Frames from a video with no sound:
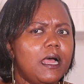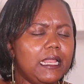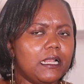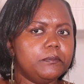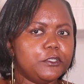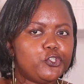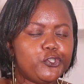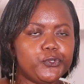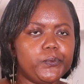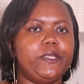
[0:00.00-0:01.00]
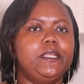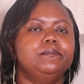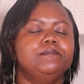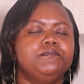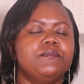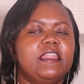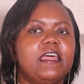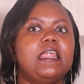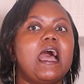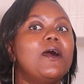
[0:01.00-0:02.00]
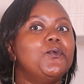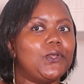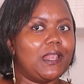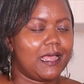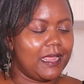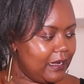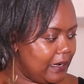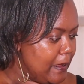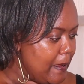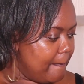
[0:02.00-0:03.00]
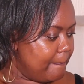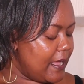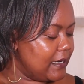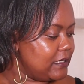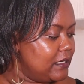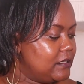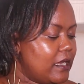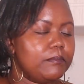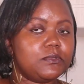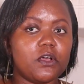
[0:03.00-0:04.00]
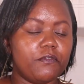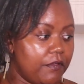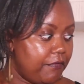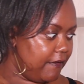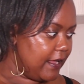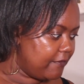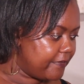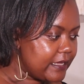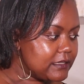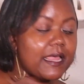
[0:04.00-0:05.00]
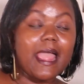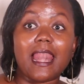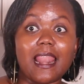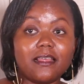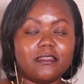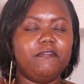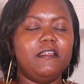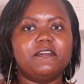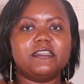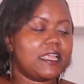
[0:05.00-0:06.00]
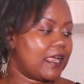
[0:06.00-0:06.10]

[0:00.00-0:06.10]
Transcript: chewy than I would like. But in terms of the flavors, I like the flavors. I